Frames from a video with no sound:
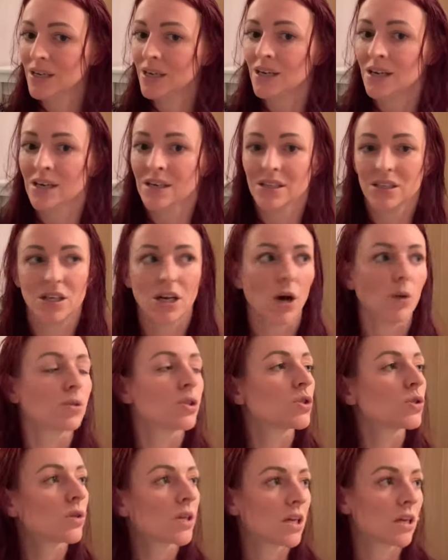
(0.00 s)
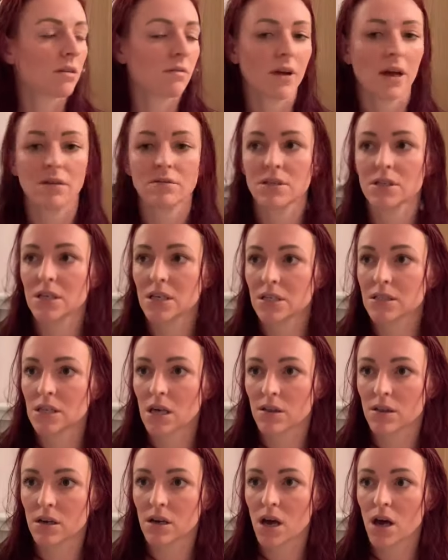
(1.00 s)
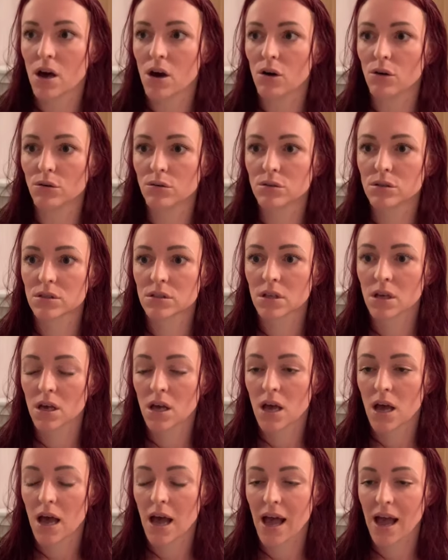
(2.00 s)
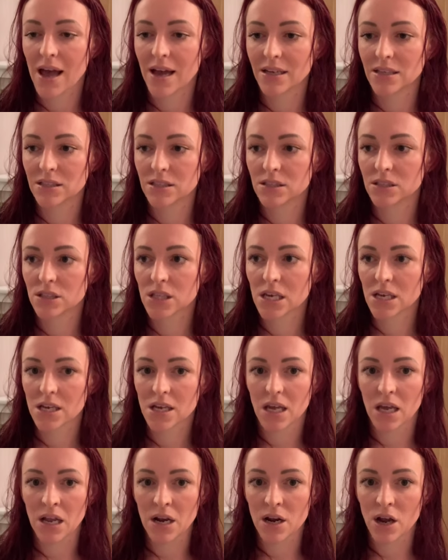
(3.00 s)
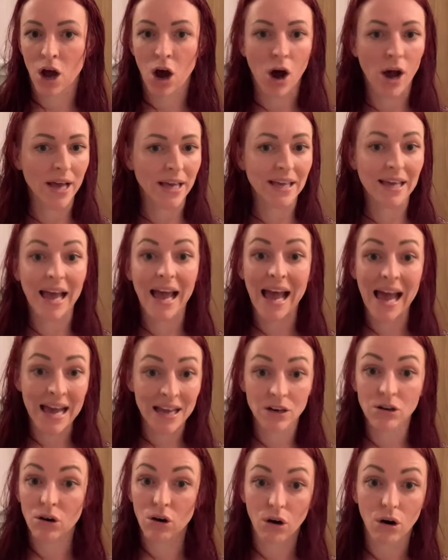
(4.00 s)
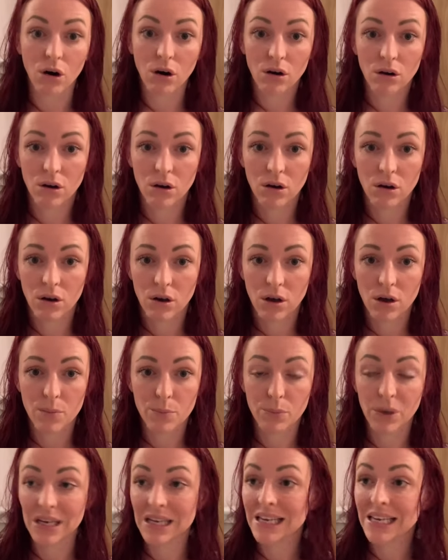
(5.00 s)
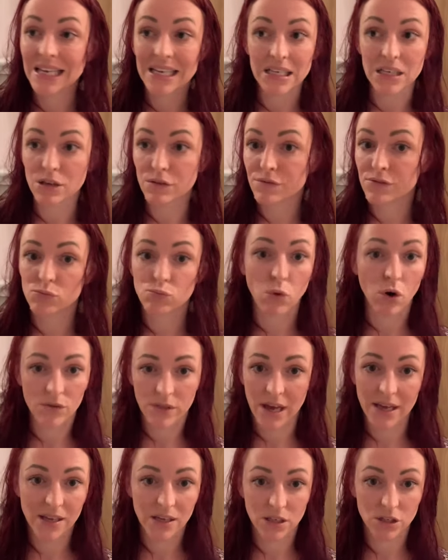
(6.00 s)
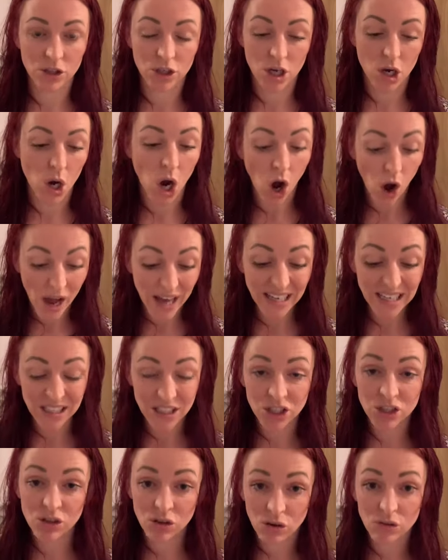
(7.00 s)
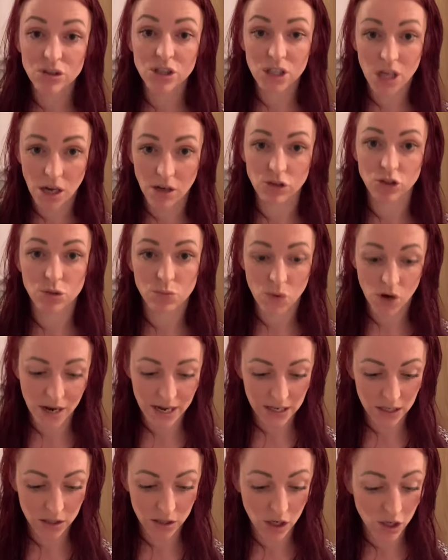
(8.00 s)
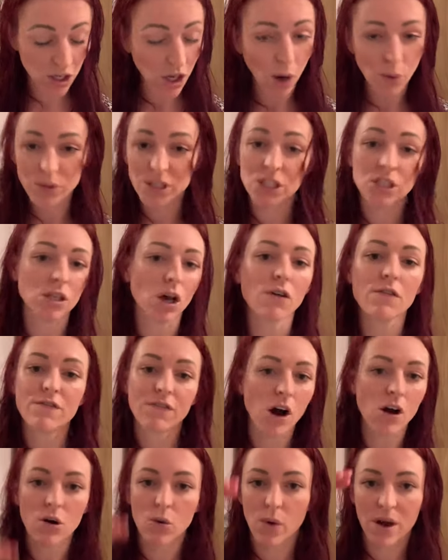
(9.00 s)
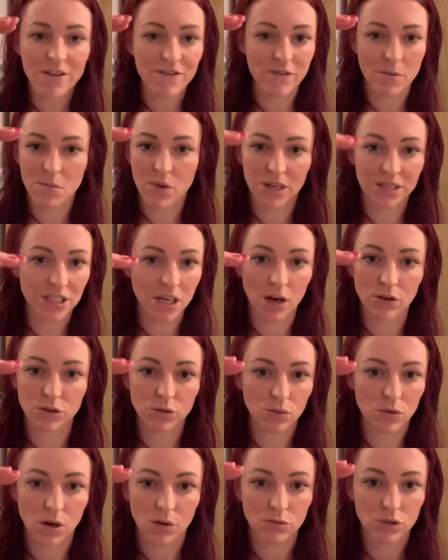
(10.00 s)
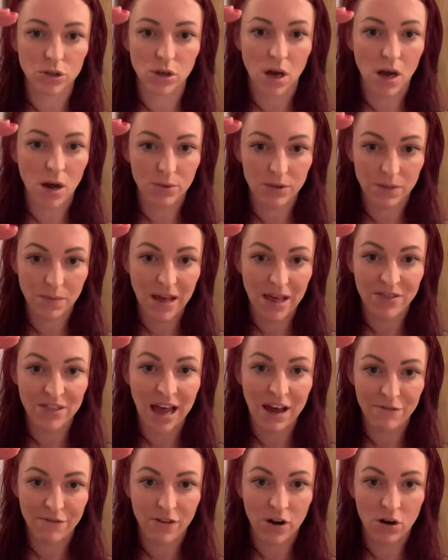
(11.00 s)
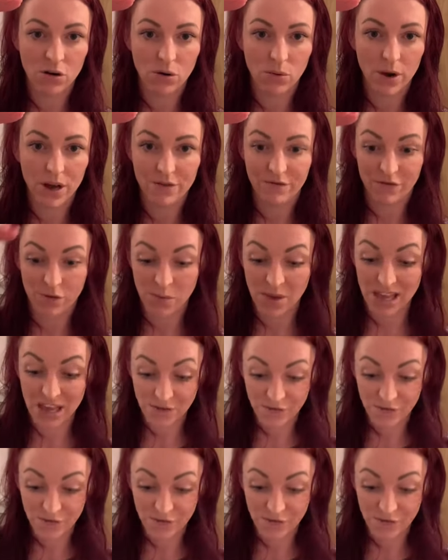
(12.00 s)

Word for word: you know, I was looking around at these other girls and thinking, I cannot believe what they can do. I could not touch my, I was so far away from my toes when I was, I was about that far away from even